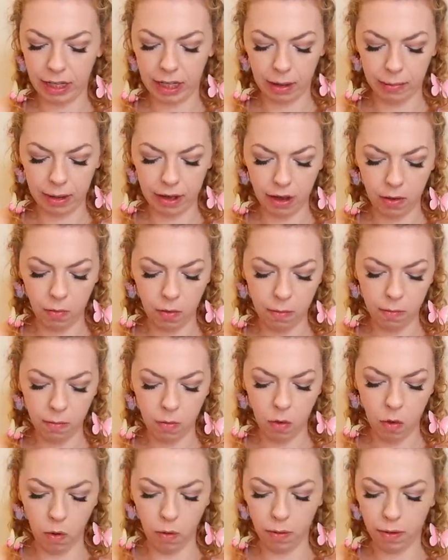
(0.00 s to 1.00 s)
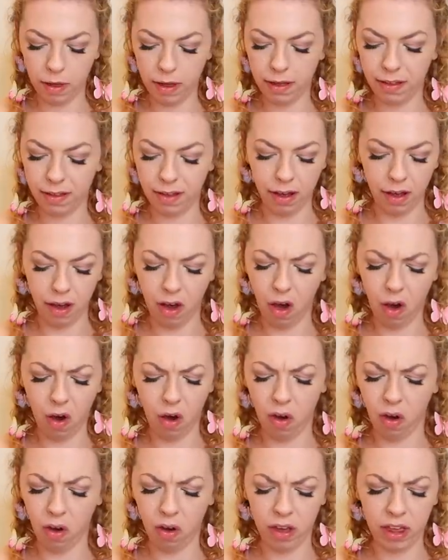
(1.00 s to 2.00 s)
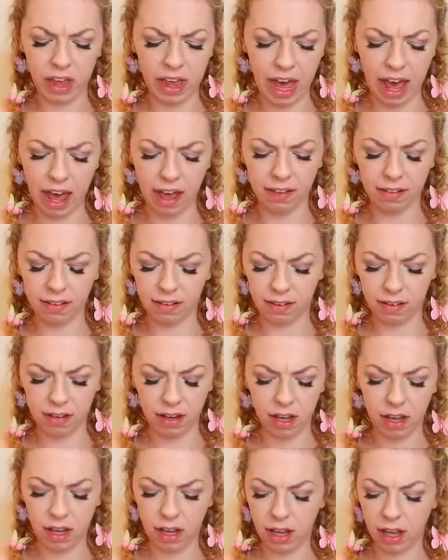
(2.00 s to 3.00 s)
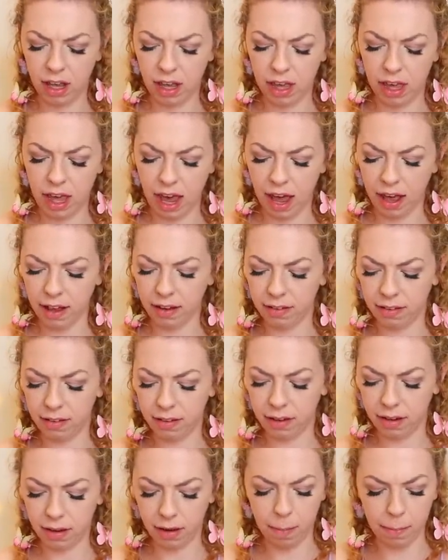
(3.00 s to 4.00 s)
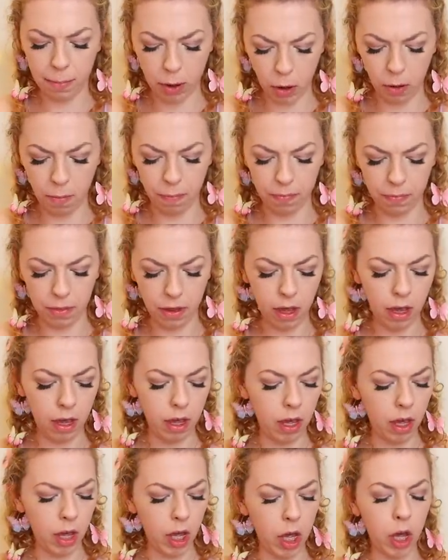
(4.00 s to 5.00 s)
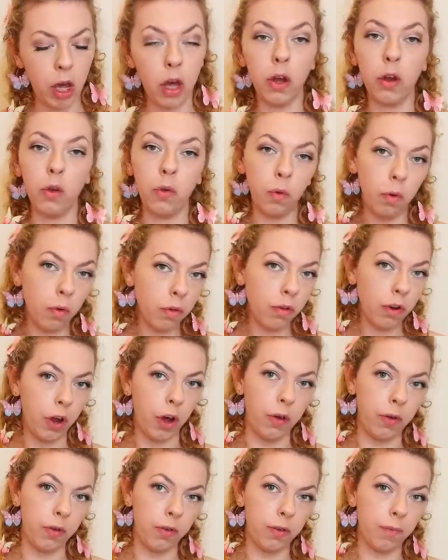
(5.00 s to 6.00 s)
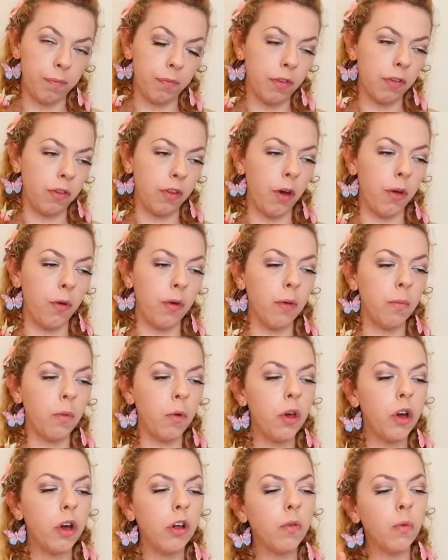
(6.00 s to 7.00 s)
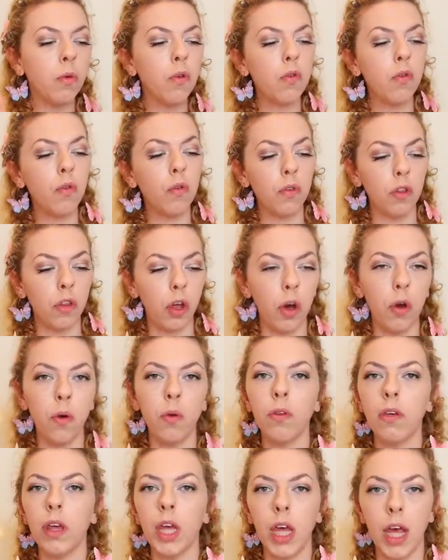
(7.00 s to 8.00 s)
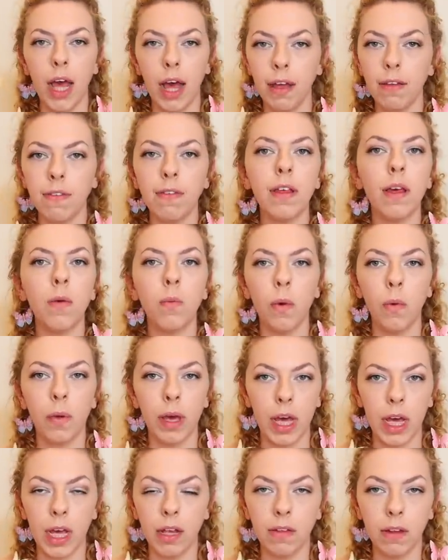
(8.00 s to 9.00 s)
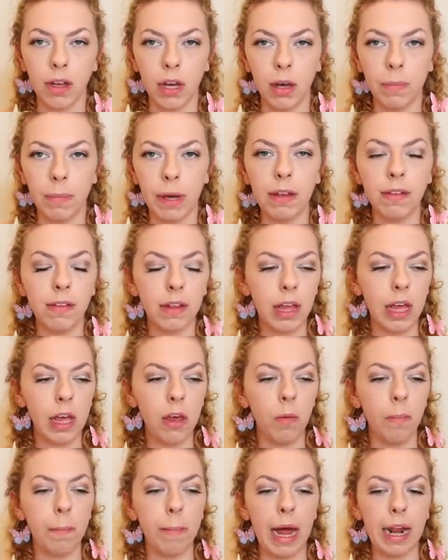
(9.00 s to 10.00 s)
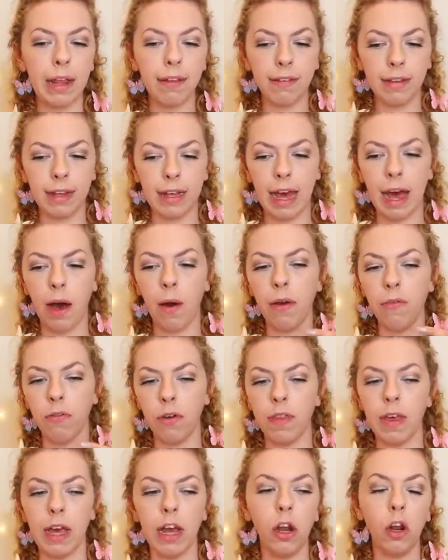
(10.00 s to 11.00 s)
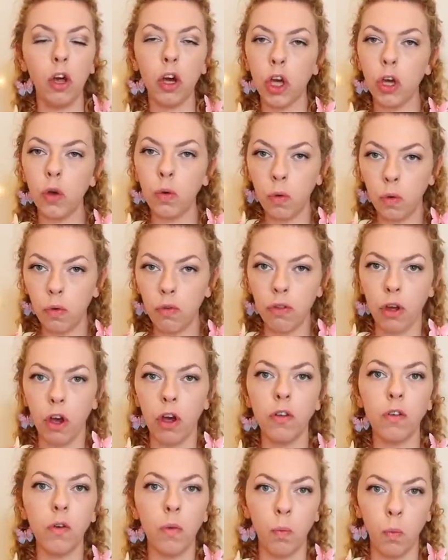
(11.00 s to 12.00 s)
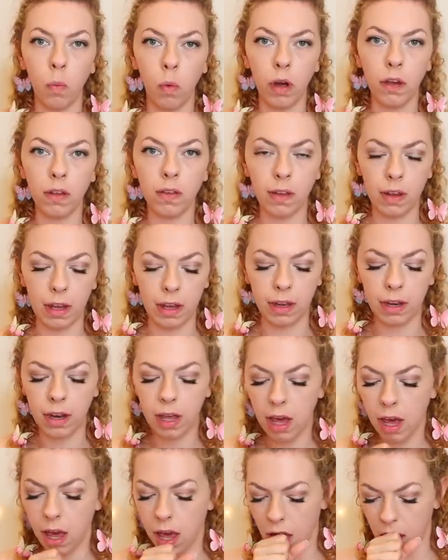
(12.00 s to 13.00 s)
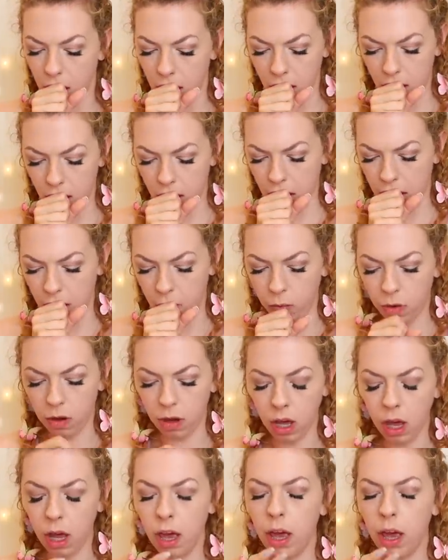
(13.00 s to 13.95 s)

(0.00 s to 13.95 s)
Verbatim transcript: Can we get one more? Oh, yes. Yes. Boom. North node. So the more you go towards your north node, yes, it will get easier. Basically, you're balancing out everything. Look at your north node. What is it in? What?